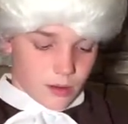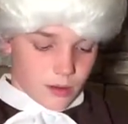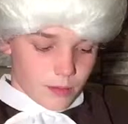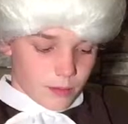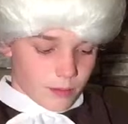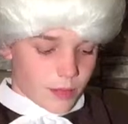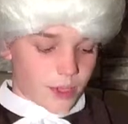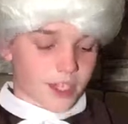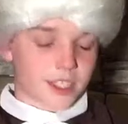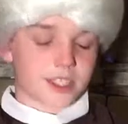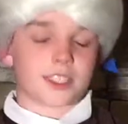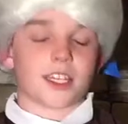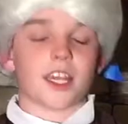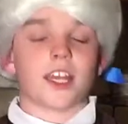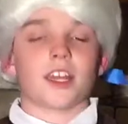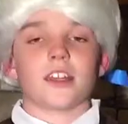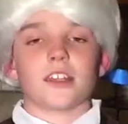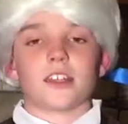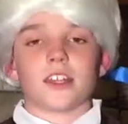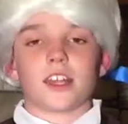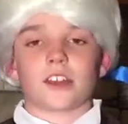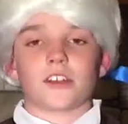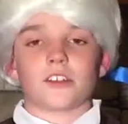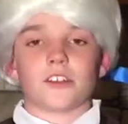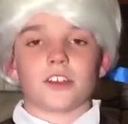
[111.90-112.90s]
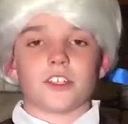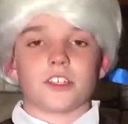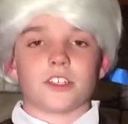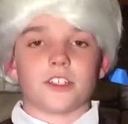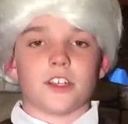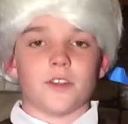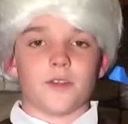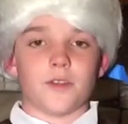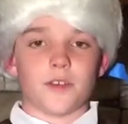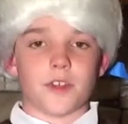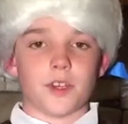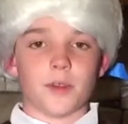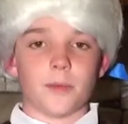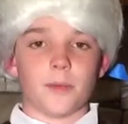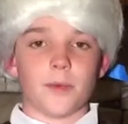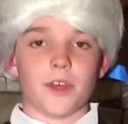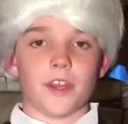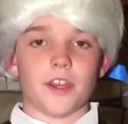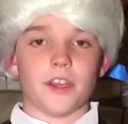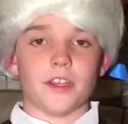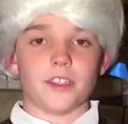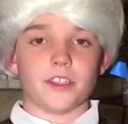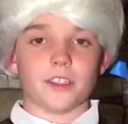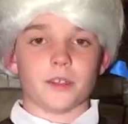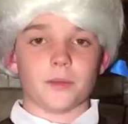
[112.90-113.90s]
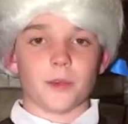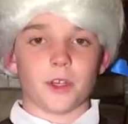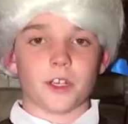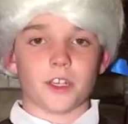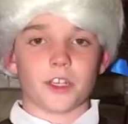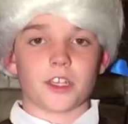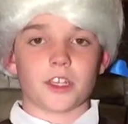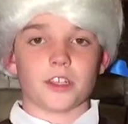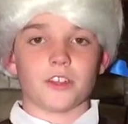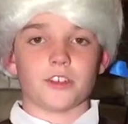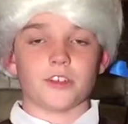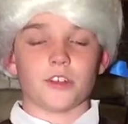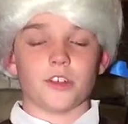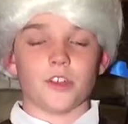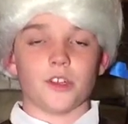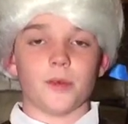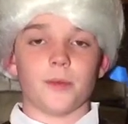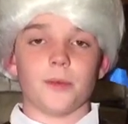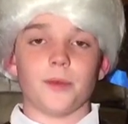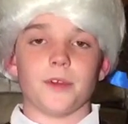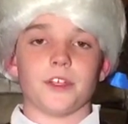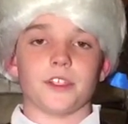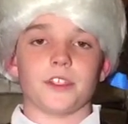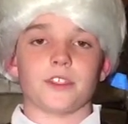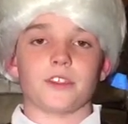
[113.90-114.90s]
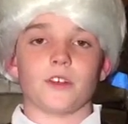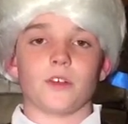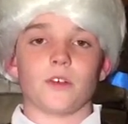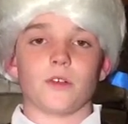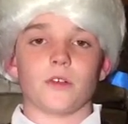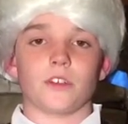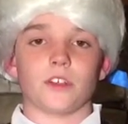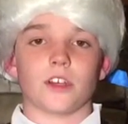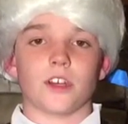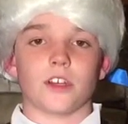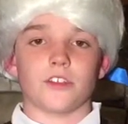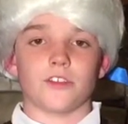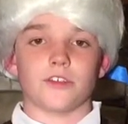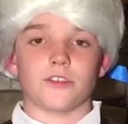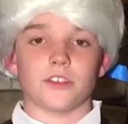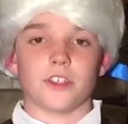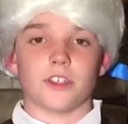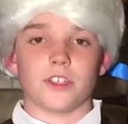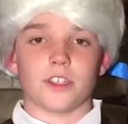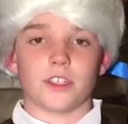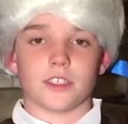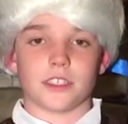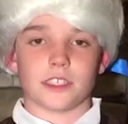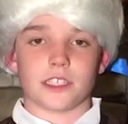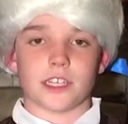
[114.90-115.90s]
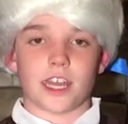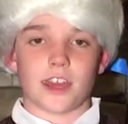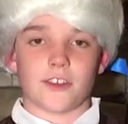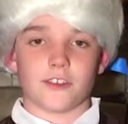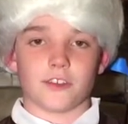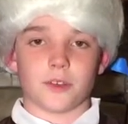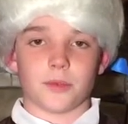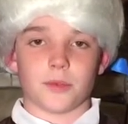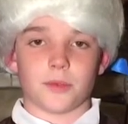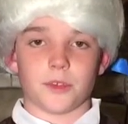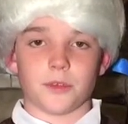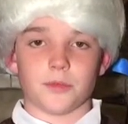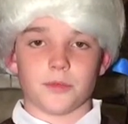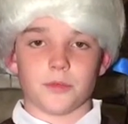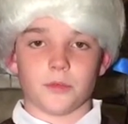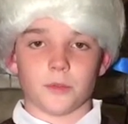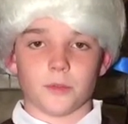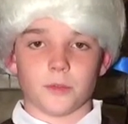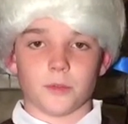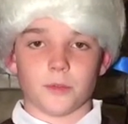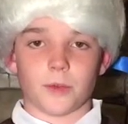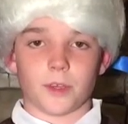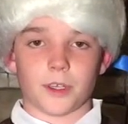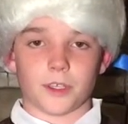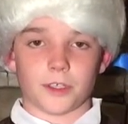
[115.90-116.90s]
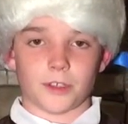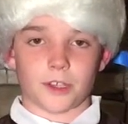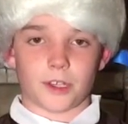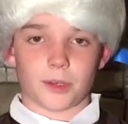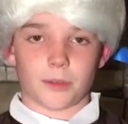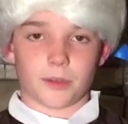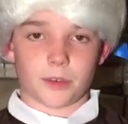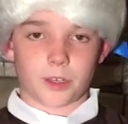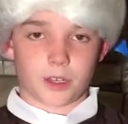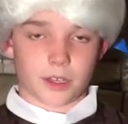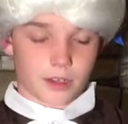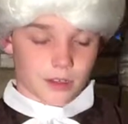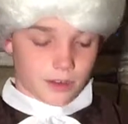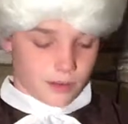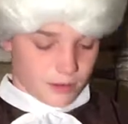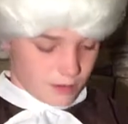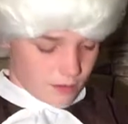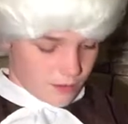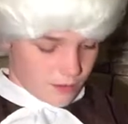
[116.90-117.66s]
By signing the Declaration of Independence, America can truly be its own country and doesn't have to be ruled by Great Britain.